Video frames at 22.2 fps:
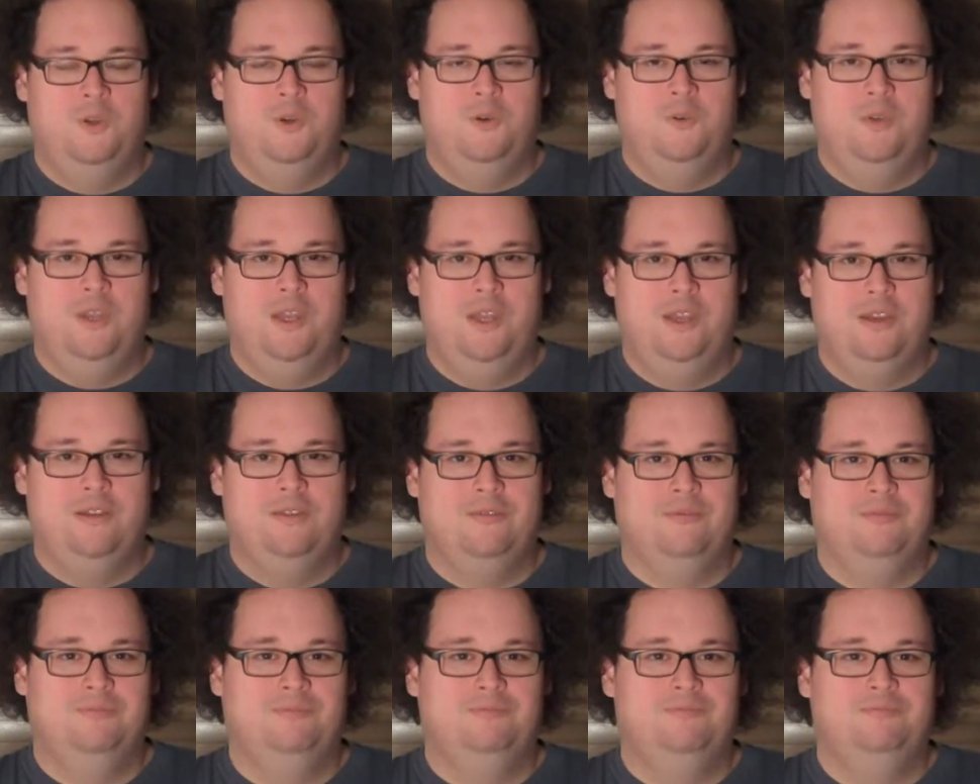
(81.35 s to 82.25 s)
Okay.
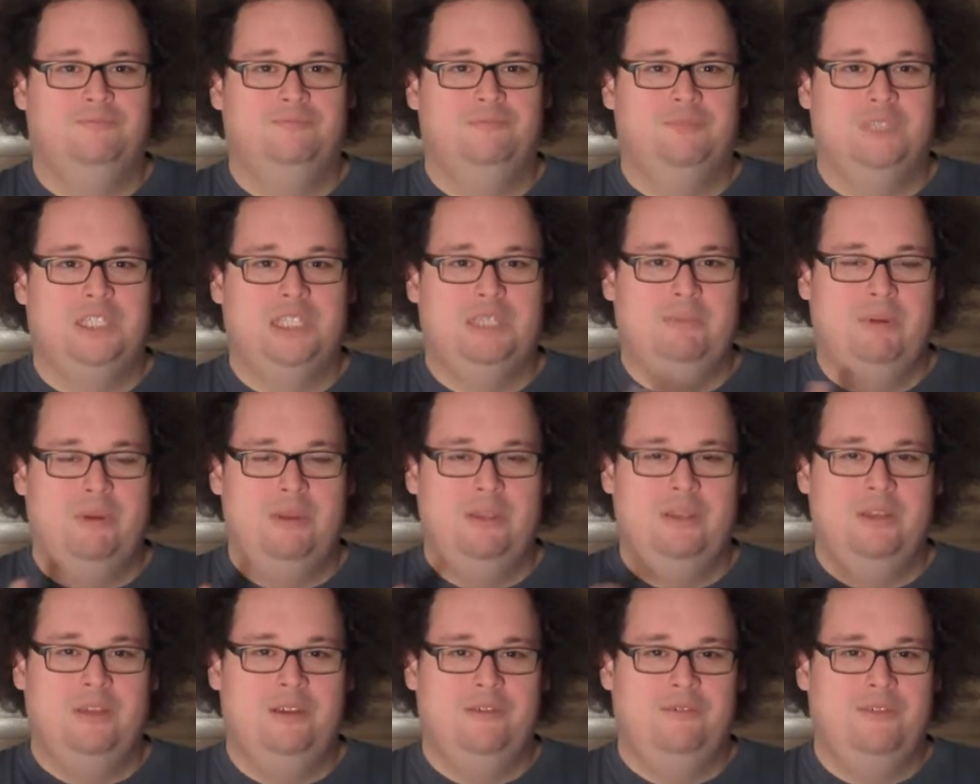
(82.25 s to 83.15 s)

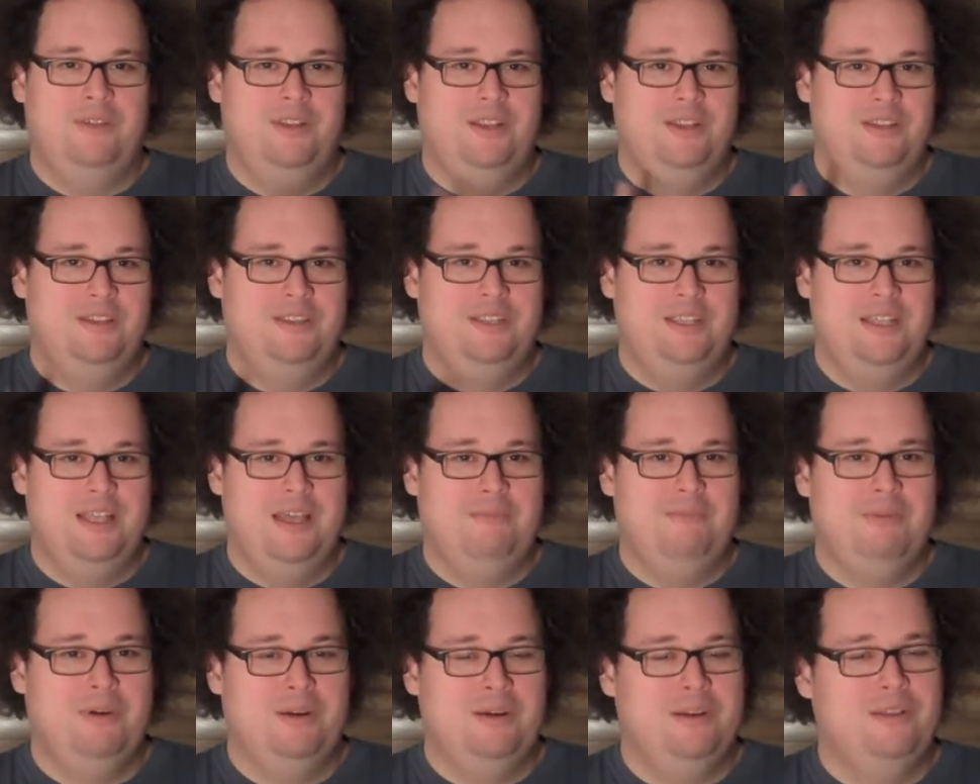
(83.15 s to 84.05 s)
Spoiler alert if you didn't see
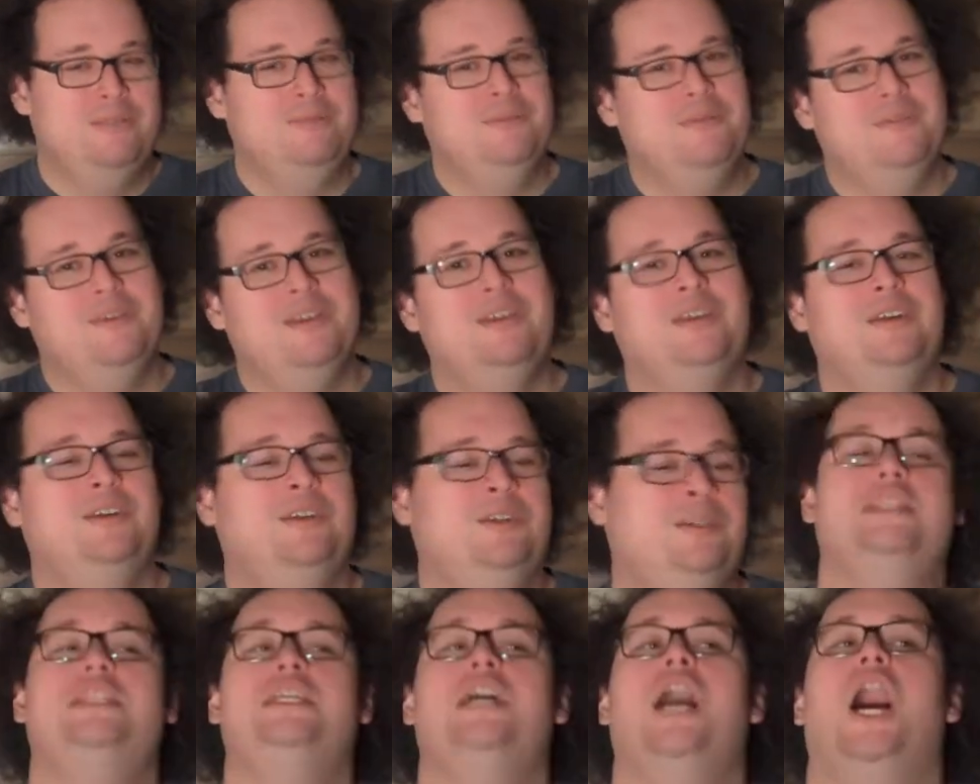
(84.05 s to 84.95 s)
that part in the movie.
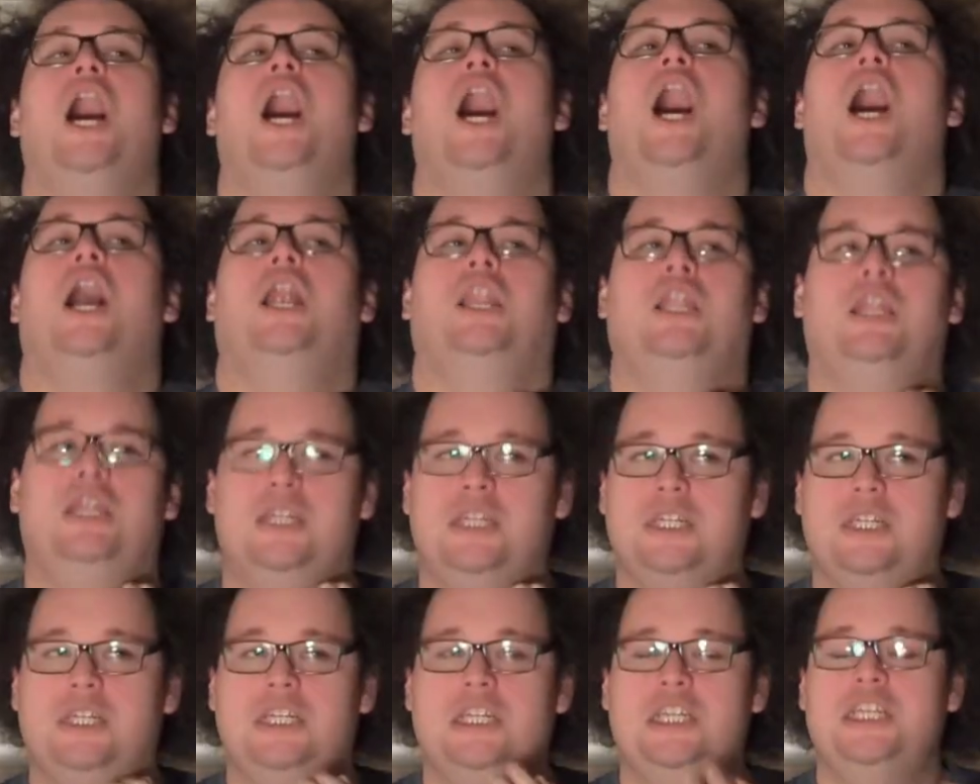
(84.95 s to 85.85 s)

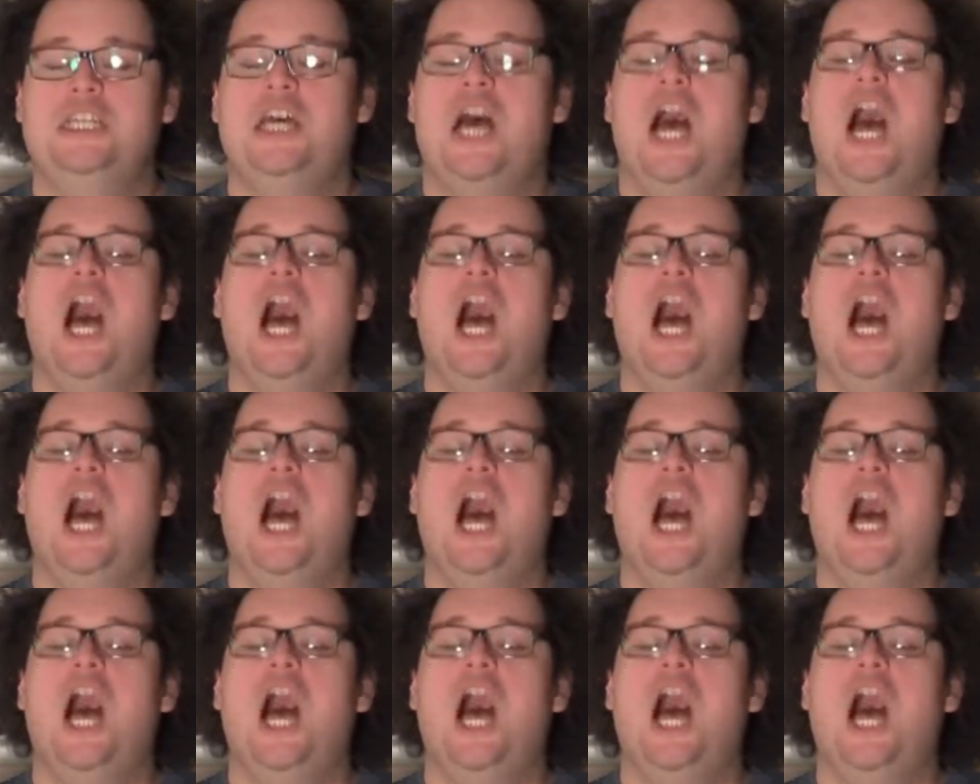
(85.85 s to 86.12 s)
Darling.